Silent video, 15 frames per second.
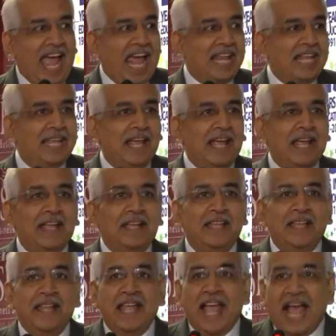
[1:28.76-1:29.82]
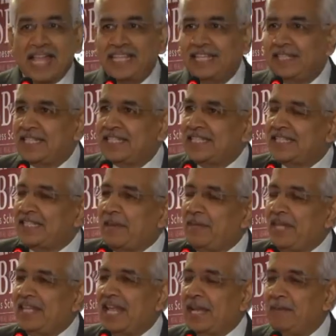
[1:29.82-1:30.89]
And I think this is
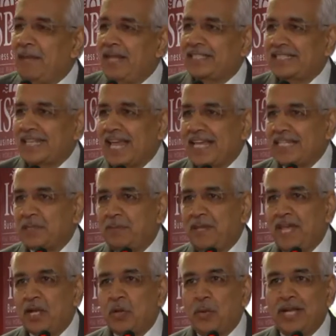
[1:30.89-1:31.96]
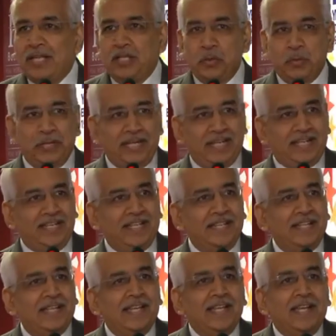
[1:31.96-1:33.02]
something that makes ISBR quite unique,
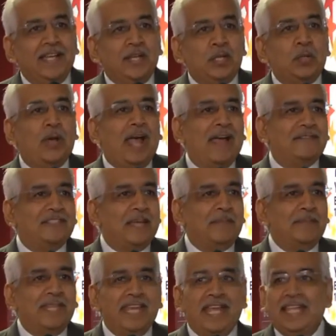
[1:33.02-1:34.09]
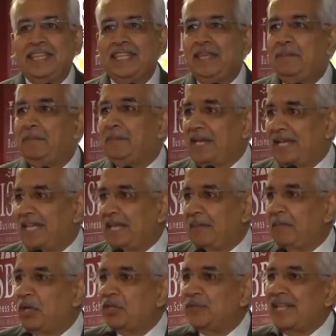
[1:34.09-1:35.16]
to have something at the
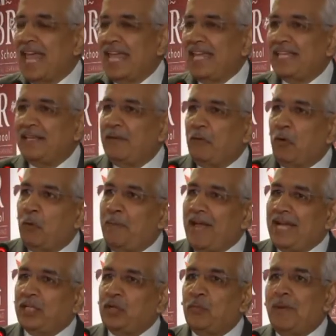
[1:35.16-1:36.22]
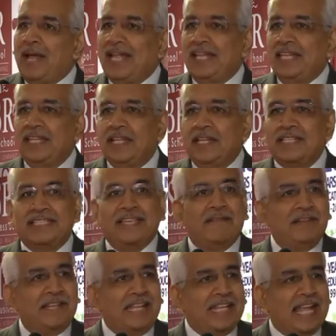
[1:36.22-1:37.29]
beginning. Because when I go back to my year
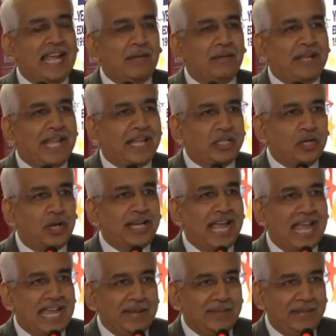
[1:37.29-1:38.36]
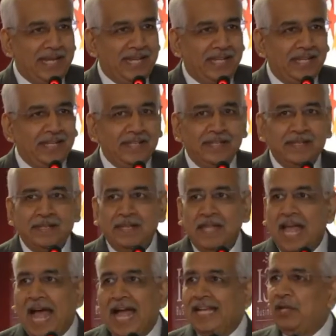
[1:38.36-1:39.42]
79 when I joined IMA,
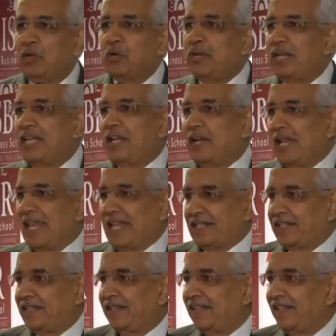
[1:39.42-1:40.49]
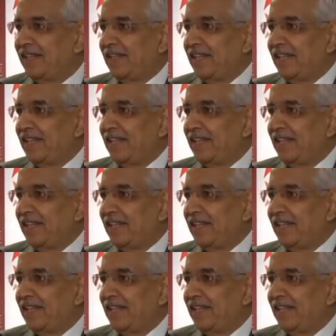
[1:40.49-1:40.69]
I don't recollect